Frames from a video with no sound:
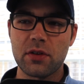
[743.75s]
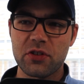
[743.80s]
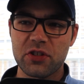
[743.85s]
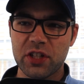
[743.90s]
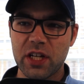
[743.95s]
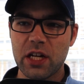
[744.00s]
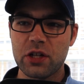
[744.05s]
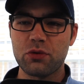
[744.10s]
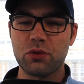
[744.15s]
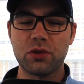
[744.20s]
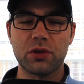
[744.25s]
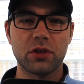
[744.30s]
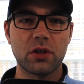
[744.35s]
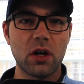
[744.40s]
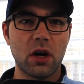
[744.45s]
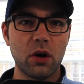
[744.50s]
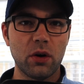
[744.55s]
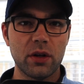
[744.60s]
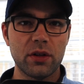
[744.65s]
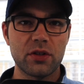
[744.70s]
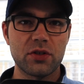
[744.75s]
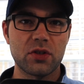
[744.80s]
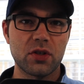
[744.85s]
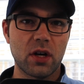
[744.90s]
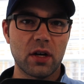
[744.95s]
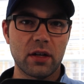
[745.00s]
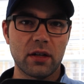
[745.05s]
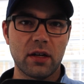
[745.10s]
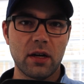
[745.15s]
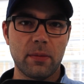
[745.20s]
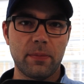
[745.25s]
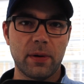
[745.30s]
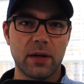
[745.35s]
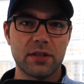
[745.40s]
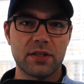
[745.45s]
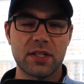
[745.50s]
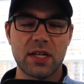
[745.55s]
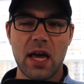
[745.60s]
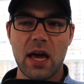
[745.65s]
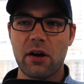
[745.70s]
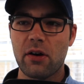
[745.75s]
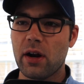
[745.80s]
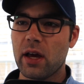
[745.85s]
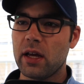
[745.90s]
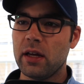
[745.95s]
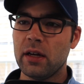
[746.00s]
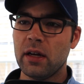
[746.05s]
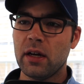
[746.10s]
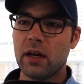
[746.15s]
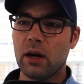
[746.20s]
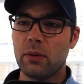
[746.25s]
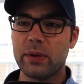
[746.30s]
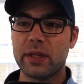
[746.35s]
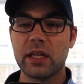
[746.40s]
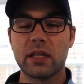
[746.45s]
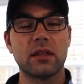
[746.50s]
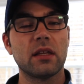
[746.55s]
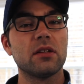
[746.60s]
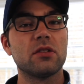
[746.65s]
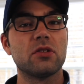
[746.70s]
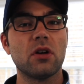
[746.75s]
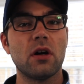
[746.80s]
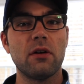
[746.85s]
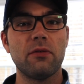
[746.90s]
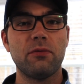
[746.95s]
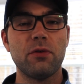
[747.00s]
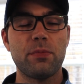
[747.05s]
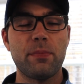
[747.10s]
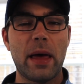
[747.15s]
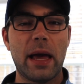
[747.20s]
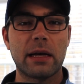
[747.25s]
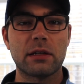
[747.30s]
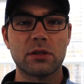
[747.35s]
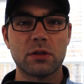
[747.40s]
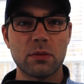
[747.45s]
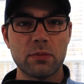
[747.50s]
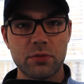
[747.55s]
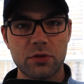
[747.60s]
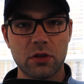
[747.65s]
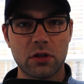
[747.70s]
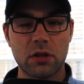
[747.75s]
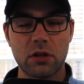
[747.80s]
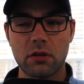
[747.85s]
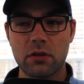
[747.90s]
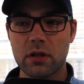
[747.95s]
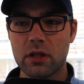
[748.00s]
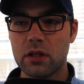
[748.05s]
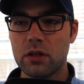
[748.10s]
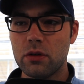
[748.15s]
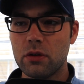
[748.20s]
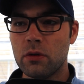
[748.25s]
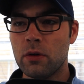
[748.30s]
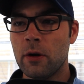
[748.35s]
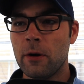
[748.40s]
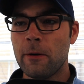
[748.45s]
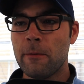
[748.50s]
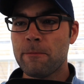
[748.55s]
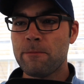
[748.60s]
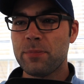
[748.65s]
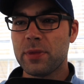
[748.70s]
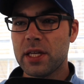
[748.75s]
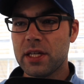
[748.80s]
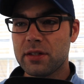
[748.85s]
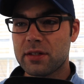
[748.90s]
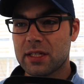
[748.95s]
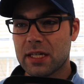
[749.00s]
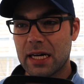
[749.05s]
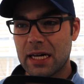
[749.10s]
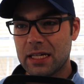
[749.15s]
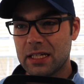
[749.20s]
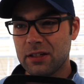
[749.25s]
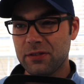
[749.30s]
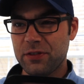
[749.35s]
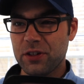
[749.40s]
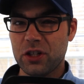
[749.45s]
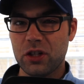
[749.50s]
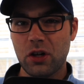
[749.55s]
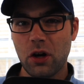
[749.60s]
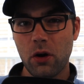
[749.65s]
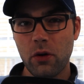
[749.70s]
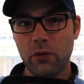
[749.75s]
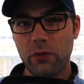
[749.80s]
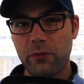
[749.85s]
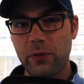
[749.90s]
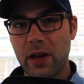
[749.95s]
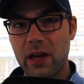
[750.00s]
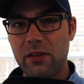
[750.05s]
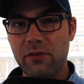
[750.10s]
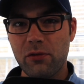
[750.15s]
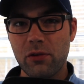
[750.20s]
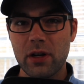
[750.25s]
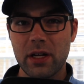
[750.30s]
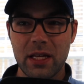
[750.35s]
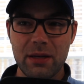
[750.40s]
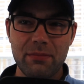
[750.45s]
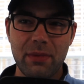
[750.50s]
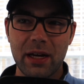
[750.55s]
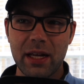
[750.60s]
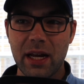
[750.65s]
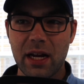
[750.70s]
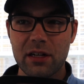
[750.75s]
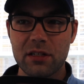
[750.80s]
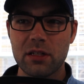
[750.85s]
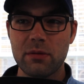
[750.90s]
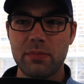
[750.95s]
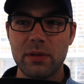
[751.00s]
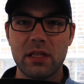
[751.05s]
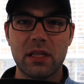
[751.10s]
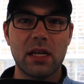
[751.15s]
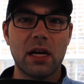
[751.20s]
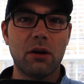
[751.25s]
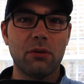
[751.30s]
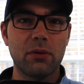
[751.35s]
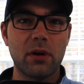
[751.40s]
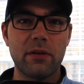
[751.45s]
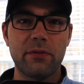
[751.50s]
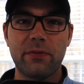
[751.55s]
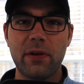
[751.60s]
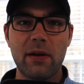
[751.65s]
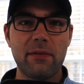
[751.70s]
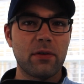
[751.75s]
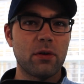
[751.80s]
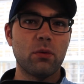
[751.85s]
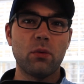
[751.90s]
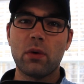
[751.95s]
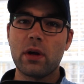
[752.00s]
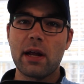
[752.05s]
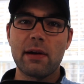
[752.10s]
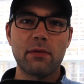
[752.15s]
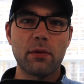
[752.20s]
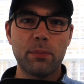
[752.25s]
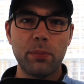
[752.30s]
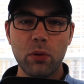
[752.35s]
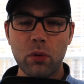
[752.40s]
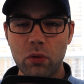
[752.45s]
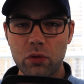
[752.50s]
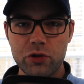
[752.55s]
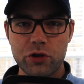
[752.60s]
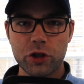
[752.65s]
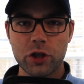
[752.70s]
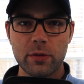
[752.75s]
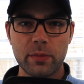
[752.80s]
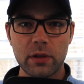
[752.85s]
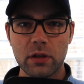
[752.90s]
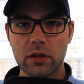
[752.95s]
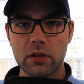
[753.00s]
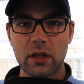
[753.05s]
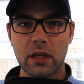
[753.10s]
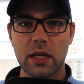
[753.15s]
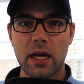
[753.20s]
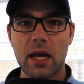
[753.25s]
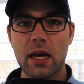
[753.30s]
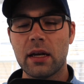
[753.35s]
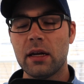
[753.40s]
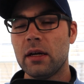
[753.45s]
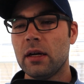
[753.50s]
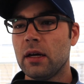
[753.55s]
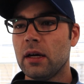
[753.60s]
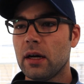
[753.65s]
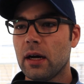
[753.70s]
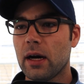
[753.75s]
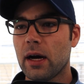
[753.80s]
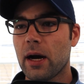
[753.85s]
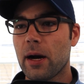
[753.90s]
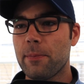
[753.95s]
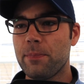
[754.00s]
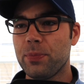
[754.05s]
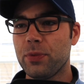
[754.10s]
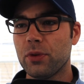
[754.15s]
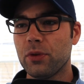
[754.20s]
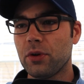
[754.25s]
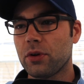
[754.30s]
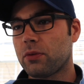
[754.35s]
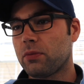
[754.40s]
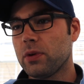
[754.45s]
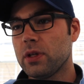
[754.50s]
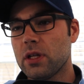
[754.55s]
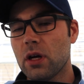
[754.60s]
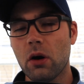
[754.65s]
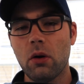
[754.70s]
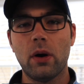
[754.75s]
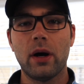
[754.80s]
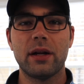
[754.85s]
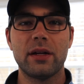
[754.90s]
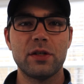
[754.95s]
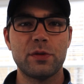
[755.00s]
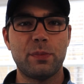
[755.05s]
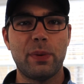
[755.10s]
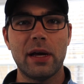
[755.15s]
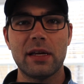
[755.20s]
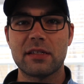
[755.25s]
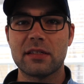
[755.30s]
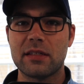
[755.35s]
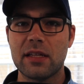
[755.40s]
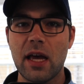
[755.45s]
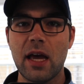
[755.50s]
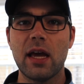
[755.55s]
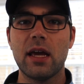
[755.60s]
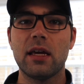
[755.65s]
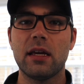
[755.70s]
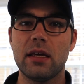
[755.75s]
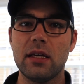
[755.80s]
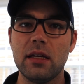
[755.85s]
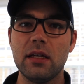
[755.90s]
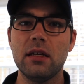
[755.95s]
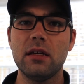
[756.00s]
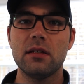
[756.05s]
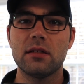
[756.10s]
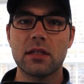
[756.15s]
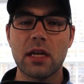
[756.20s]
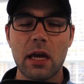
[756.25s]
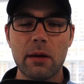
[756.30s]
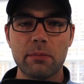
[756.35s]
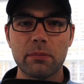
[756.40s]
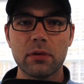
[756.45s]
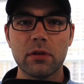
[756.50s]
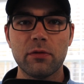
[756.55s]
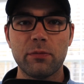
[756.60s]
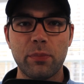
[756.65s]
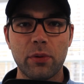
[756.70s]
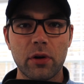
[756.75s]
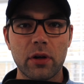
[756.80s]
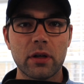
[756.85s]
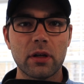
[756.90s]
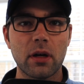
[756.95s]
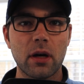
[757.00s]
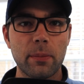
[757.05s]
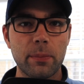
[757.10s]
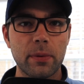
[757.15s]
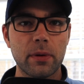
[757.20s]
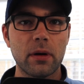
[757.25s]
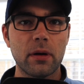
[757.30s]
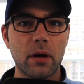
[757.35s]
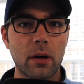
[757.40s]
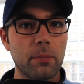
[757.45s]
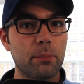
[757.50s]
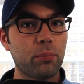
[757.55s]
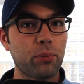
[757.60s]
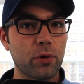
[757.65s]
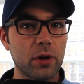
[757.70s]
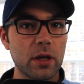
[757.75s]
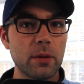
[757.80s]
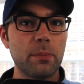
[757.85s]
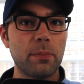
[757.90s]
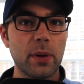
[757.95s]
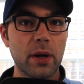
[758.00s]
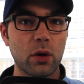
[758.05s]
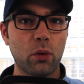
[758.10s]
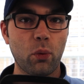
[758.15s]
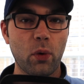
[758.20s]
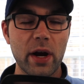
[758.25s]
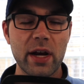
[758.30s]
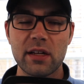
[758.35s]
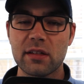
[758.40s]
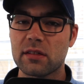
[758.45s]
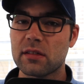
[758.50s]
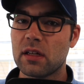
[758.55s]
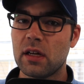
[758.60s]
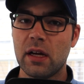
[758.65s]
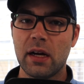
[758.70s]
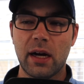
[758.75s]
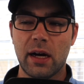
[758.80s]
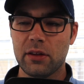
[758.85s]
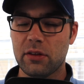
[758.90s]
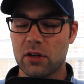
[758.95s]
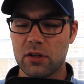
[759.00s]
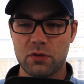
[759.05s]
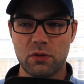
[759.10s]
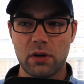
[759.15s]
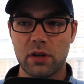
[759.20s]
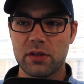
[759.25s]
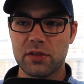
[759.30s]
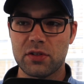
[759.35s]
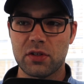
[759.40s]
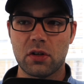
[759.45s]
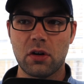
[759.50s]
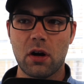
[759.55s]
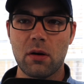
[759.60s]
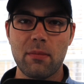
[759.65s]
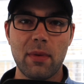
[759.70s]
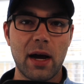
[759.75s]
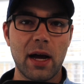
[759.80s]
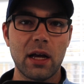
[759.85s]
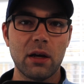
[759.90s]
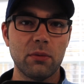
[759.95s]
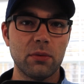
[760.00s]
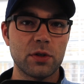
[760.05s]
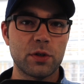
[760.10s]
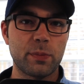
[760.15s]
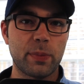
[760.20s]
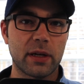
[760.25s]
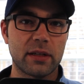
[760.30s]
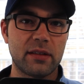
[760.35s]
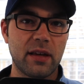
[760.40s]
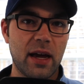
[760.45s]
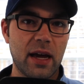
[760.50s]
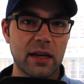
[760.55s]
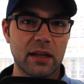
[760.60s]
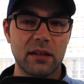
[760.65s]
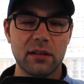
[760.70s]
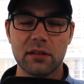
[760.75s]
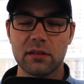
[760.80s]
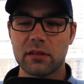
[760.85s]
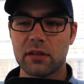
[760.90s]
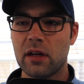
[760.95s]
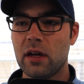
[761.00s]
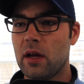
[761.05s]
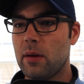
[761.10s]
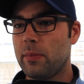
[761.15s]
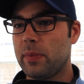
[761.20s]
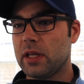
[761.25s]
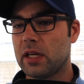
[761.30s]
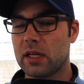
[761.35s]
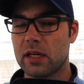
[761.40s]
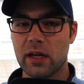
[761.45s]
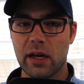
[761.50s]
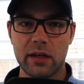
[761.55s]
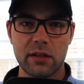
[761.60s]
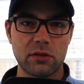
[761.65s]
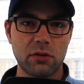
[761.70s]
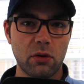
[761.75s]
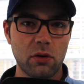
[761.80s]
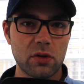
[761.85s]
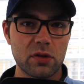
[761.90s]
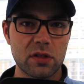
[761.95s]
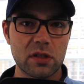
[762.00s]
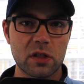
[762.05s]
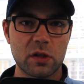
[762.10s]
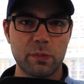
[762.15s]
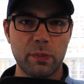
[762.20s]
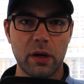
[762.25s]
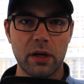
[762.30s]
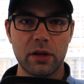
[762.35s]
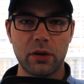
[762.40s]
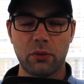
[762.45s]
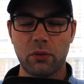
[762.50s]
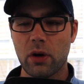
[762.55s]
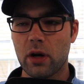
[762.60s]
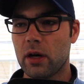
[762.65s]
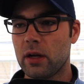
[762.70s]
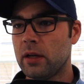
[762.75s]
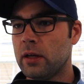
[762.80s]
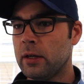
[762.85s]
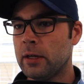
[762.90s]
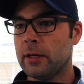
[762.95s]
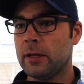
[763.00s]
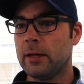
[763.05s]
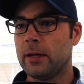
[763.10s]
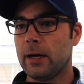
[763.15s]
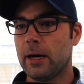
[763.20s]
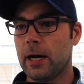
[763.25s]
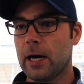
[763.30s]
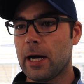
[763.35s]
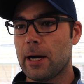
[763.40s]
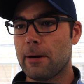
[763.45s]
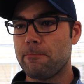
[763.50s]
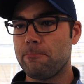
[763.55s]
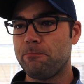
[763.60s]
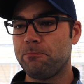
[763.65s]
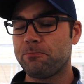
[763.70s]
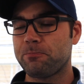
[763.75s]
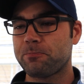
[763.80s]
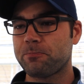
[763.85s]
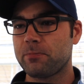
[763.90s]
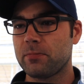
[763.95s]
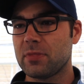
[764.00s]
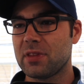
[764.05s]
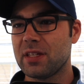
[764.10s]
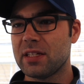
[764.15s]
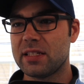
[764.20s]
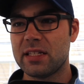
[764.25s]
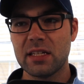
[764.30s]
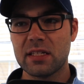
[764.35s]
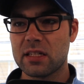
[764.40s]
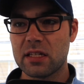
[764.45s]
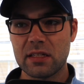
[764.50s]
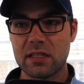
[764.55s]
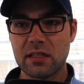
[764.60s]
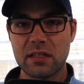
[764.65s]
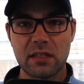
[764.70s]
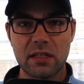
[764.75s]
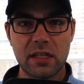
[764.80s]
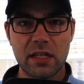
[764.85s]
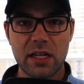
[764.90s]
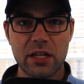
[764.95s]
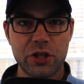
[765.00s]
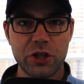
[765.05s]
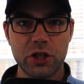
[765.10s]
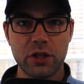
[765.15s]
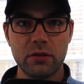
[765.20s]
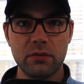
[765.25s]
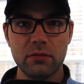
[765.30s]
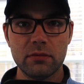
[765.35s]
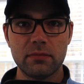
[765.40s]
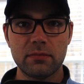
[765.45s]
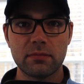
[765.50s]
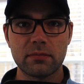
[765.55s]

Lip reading: They're scheduled to go in the Saudi Cup on Saturday. We kick things off with Maximum Security, who is kind of a co-favorite. He might actually be the outright favorite in whatever pools you're going to be looking at. Look, we know on his best day, he is capable of putting up a pretty big race. I thought his run in the Cigar Mile was spectacular. Beat a nice horse and spun to run. The distance isn't an issue.